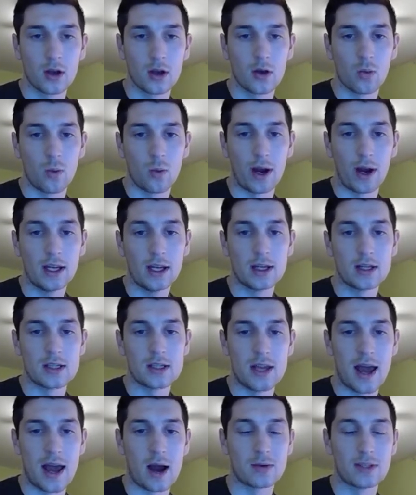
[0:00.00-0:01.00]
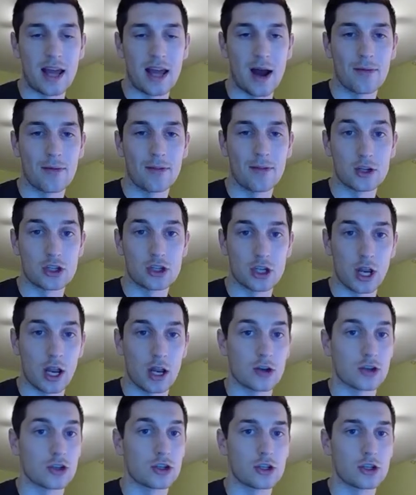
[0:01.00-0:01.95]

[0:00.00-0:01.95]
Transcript: white is now down the exchange.